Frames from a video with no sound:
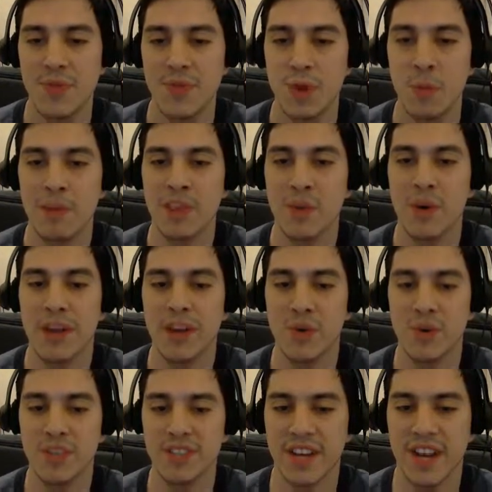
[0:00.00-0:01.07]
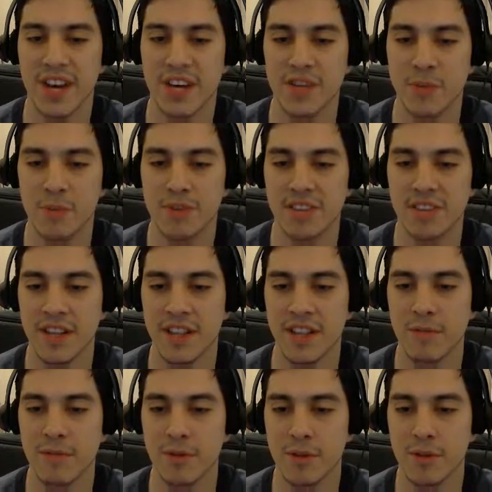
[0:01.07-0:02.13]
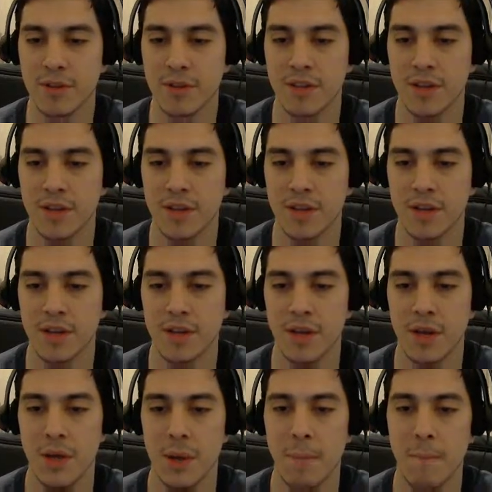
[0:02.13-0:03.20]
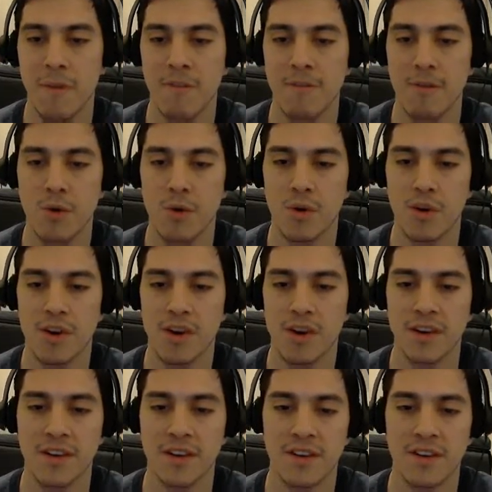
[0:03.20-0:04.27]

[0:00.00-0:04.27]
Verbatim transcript: Normally what I do is that I 100% a level before